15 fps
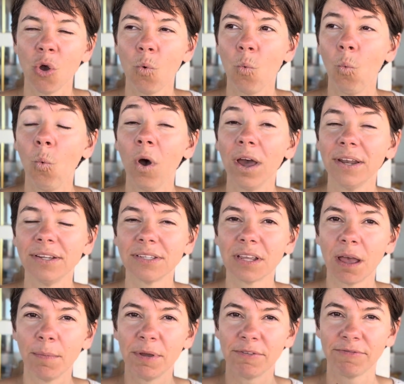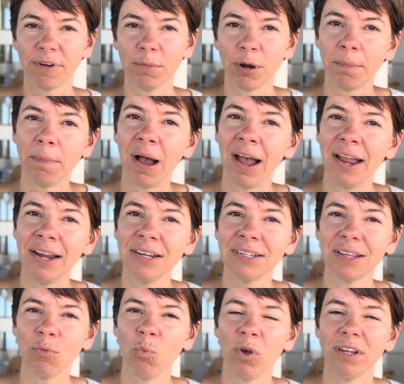what is coming from our mind
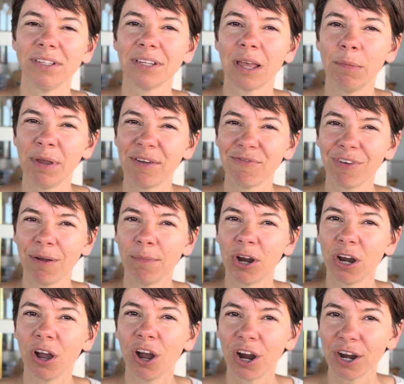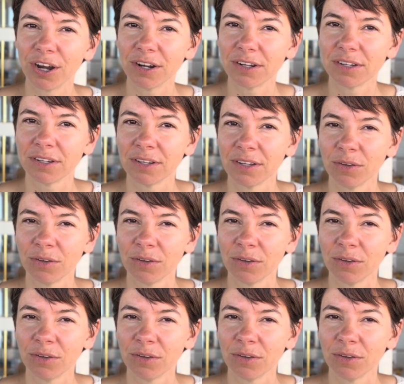and what is coming from our heart,